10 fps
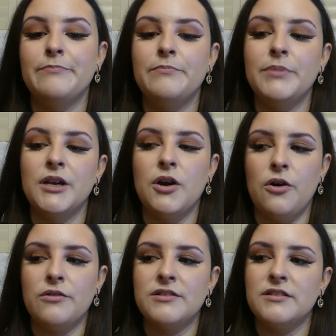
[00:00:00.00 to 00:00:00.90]

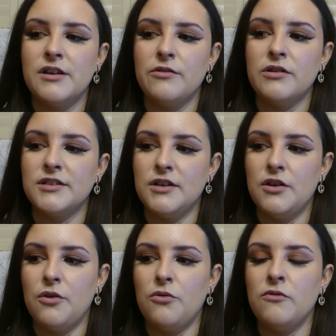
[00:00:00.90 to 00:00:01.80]
Because there is
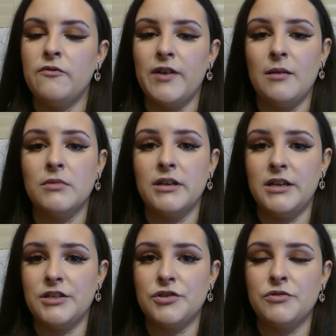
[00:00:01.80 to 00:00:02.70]
no family
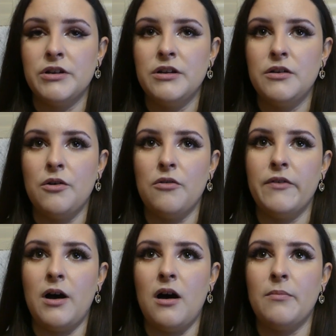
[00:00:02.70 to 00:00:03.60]
history
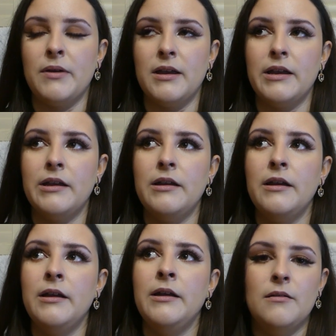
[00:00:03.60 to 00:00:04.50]
of RP,
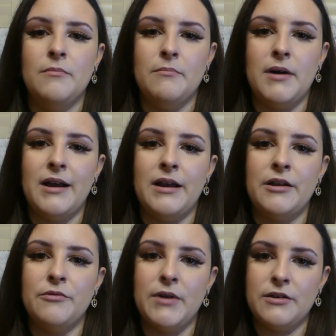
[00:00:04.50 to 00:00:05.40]

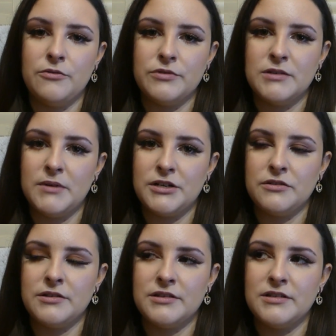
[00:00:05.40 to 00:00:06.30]
my retinal
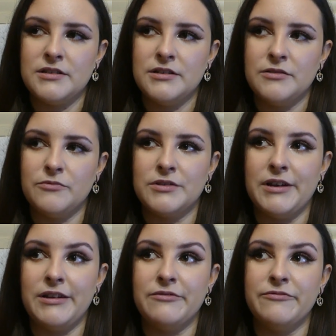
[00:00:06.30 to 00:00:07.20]
specialist was
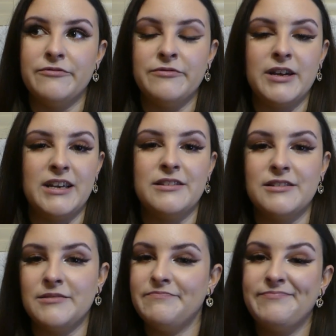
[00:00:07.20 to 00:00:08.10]
kind of, I
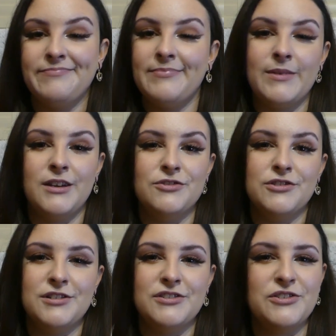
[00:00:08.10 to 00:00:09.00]
guess,
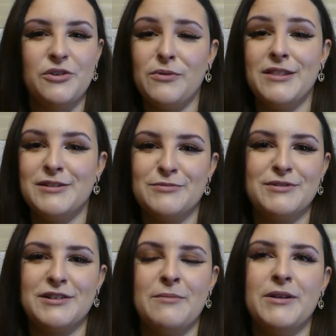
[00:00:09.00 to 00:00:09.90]
interested to know where this
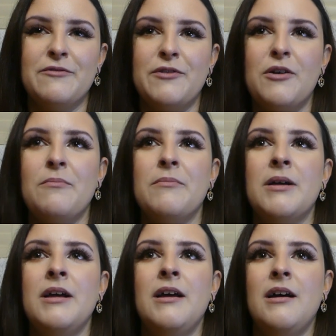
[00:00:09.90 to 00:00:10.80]
was coming from,
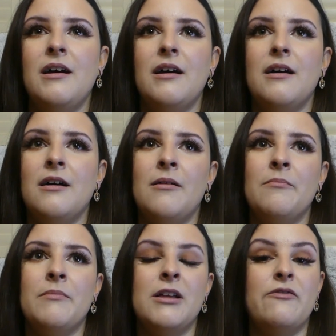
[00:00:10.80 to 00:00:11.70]

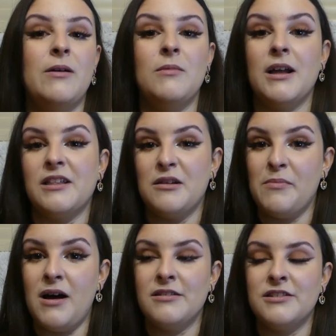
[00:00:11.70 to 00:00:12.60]
if I'm likely to
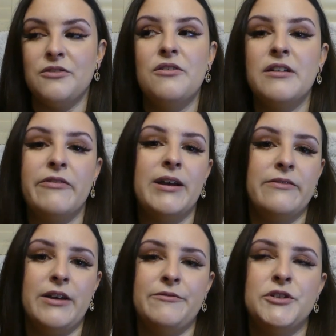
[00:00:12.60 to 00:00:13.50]
pass it on if I
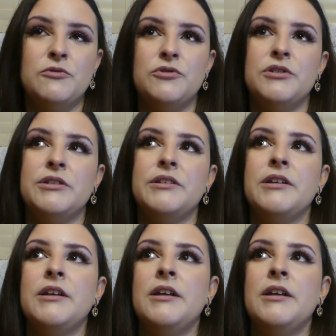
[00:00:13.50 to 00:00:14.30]
ever have children,